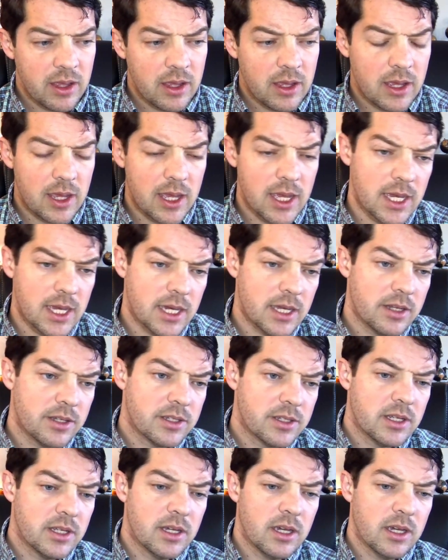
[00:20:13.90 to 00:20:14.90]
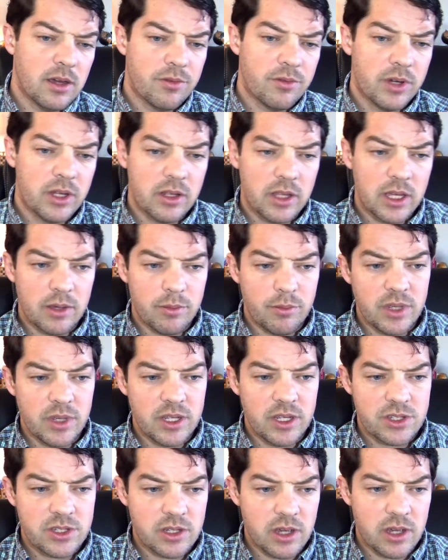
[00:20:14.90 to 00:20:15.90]
And really a
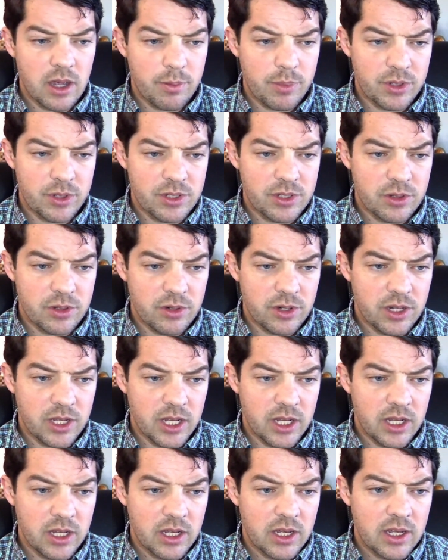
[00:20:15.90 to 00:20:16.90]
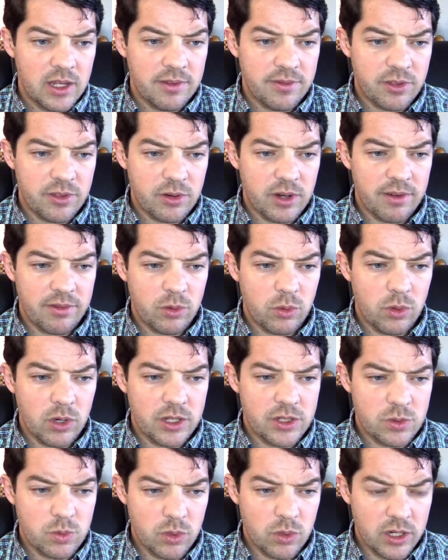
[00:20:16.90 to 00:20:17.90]
missed opportunity, if there ever
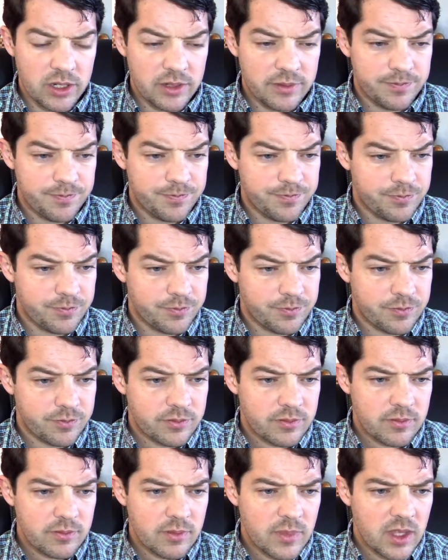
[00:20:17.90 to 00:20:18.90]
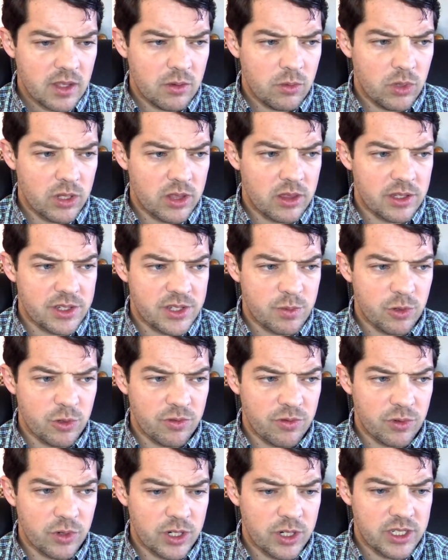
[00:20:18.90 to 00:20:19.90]
was one, with this move.
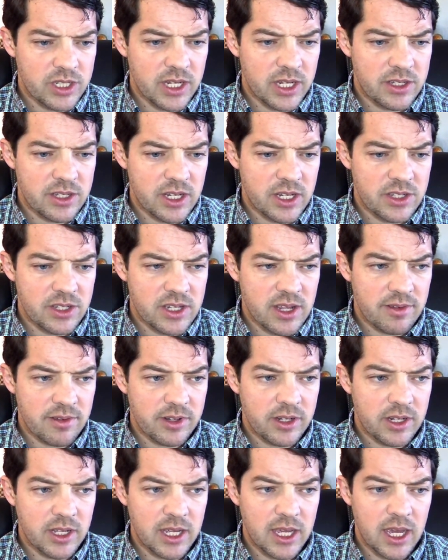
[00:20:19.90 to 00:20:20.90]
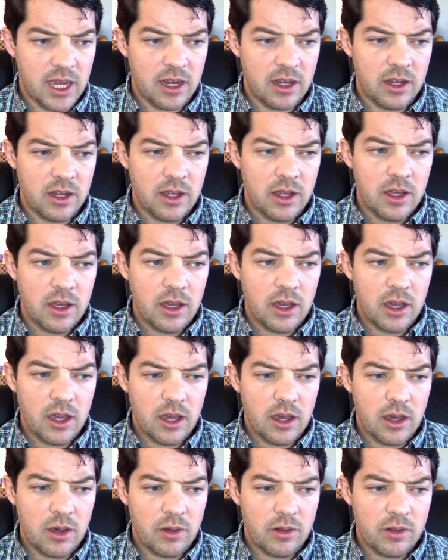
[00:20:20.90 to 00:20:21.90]
Rook takes a7. Again,
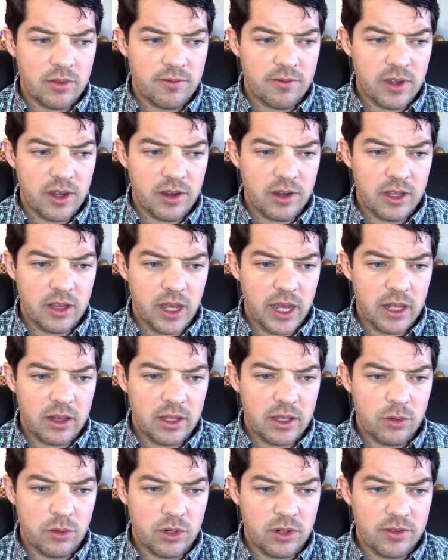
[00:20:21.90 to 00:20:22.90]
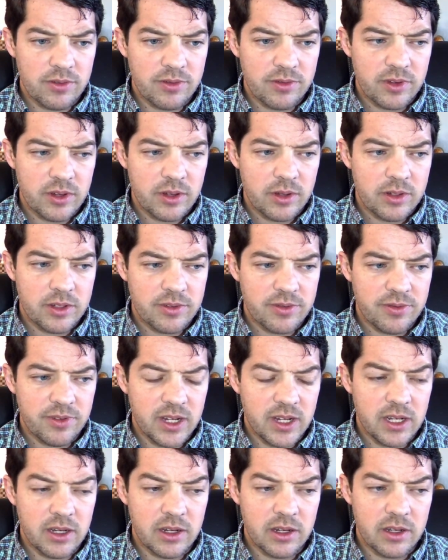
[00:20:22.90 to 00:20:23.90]
very likely would have
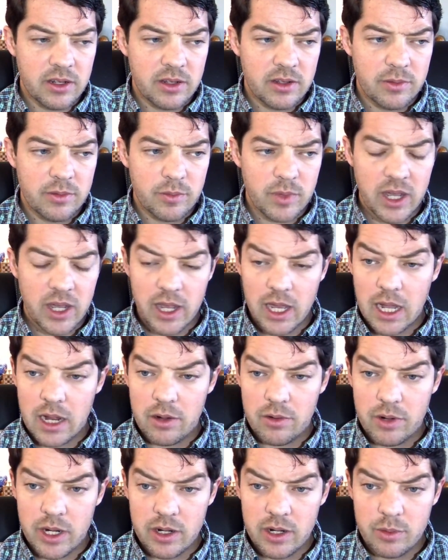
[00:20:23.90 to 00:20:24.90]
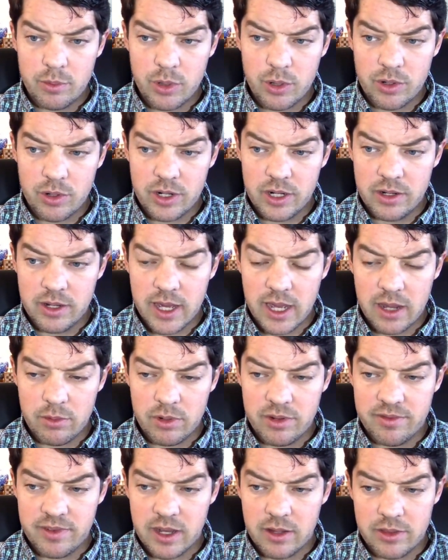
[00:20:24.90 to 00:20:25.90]
defeated my high-rated opponent had we
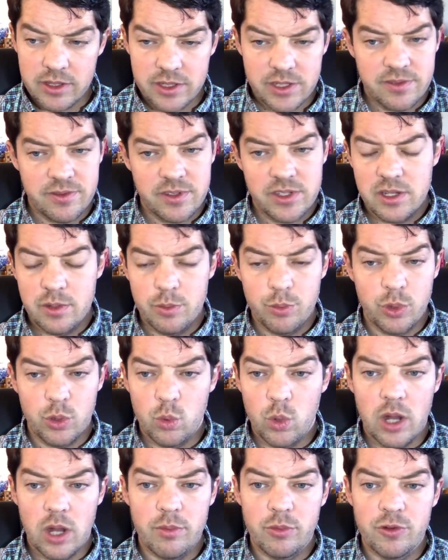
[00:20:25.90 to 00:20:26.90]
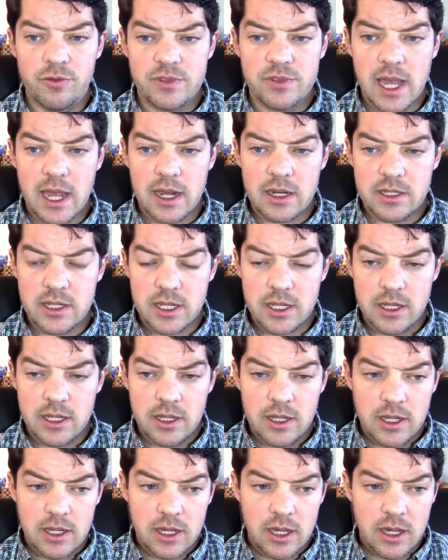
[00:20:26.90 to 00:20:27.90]
found this simple one-move tactic.
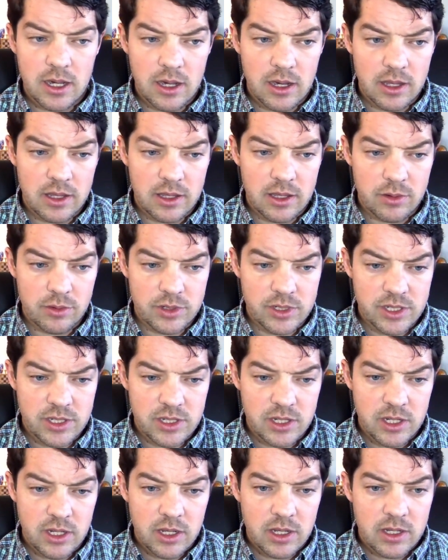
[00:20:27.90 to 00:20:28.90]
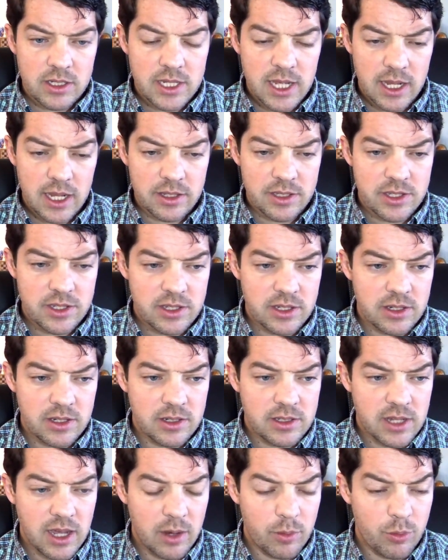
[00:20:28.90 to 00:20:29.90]
That was tense,
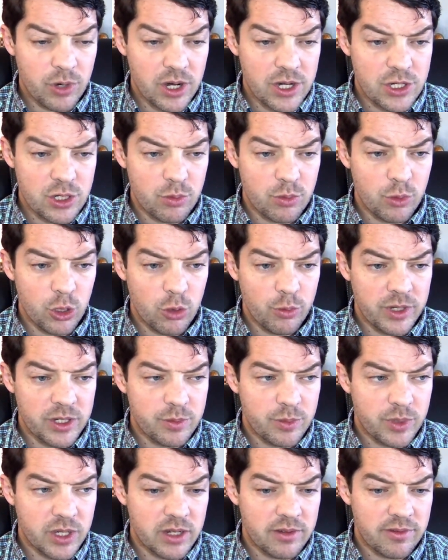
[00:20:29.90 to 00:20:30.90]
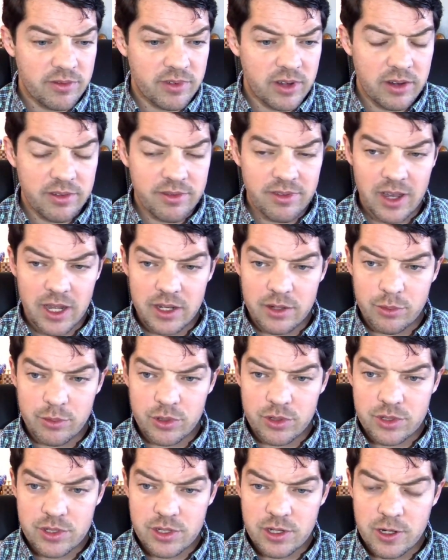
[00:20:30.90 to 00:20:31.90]
time pressure moment, but very findable.
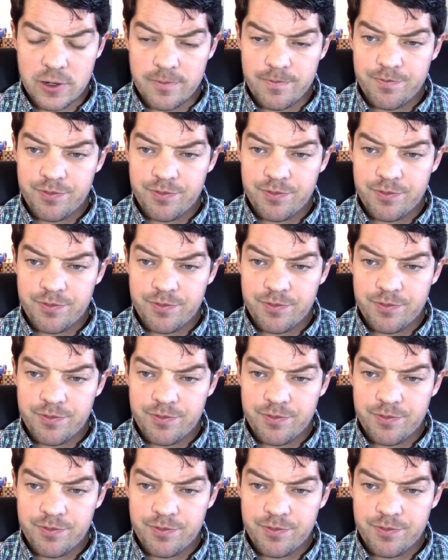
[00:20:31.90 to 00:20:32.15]
So